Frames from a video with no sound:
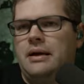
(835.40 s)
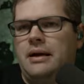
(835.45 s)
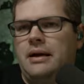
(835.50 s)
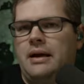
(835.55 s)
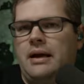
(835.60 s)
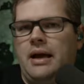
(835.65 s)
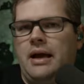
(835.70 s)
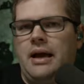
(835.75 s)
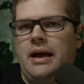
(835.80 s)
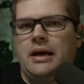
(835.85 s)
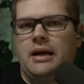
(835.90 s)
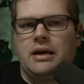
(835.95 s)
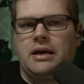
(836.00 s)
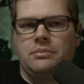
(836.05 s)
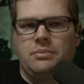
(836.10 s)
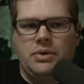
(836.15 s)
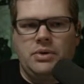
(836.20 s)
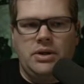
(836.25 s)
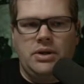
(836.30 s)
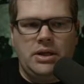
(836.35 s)
and
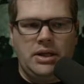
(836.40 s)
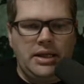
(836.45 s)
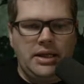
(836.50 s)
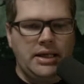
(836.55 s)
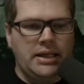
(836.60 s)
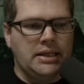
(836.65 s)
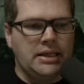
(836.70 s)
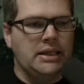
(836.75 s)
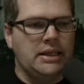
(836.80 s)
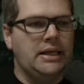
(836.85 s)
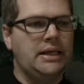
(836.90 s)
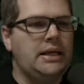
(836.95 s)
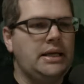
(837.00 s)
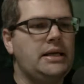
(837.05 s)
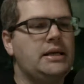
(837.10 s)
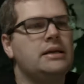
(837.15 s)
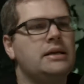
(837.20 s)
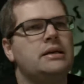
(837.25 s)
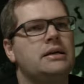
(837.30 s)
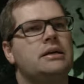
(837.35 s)

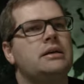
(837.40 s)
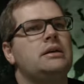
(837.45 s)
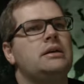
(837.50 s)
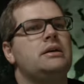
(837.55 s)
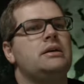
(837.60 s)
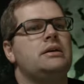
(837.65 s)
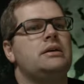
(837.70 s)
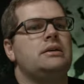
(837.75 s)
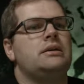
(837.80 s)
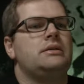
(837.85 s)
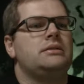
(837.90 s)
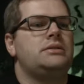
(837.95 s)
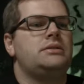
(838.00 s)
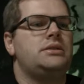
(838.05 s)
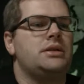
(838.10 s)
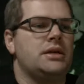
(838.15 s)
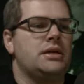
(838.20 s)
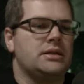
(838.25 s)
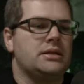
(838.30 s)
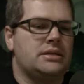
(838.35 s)
completely
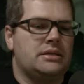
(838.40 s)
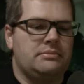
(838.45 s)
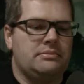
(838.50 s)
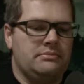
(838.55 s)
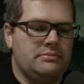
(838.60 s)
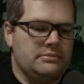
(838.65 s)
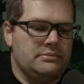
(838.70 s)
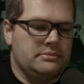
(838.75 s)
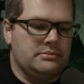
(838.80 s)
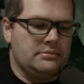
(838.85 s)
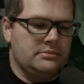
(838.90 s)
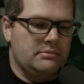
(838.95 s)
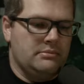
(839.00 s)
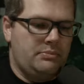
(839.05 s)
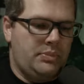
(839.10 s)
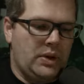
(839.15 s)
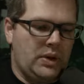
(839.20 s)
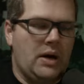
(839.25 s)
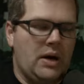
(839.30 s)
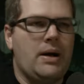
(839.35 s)
just
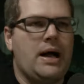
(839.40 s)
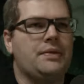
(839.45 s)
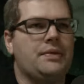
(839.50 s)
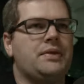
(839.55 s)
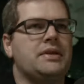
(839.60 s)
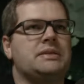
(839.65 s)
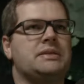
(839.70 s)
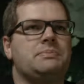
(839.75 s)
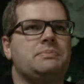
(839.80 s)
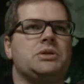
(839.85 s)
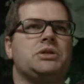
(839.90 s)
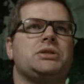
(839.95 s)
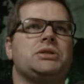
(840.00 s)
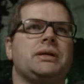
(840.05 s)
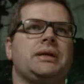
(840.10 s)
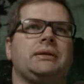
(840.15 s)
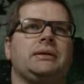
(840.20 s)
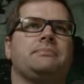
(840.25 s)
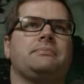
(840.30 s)
blow out this machine.